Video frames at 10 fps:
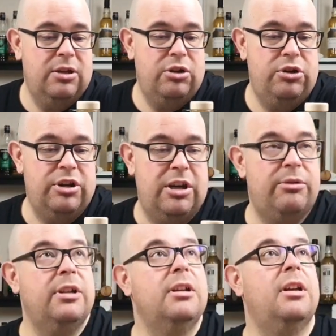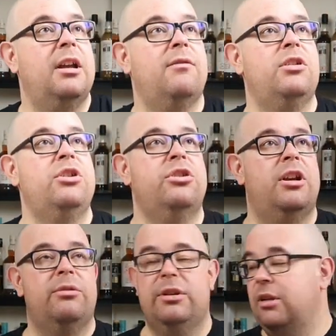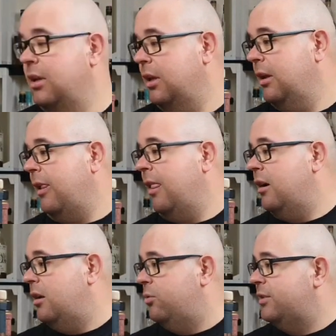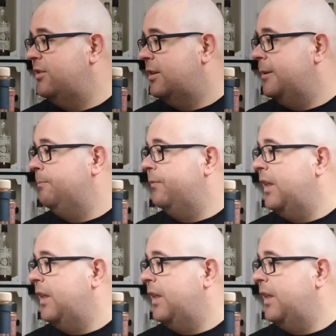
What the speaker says: sherry, heavily sherry whiskey.